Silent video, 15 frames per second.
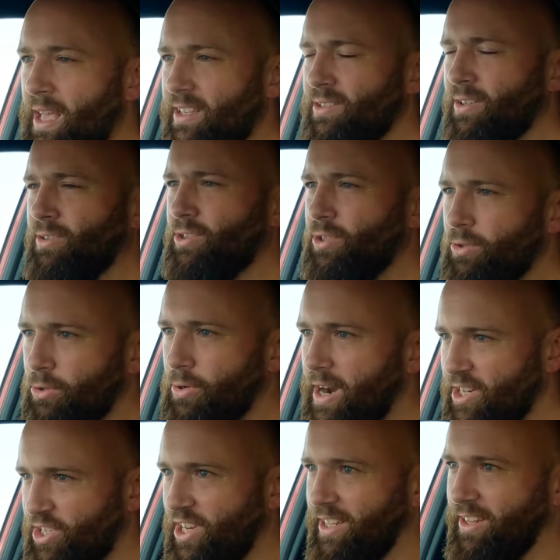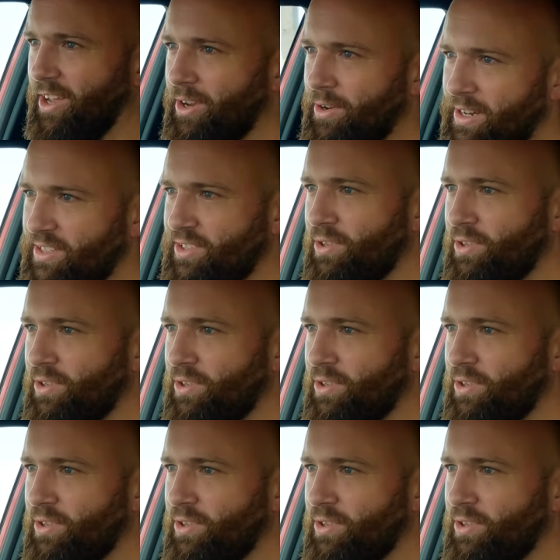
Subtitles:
It's not too crashy though, and it's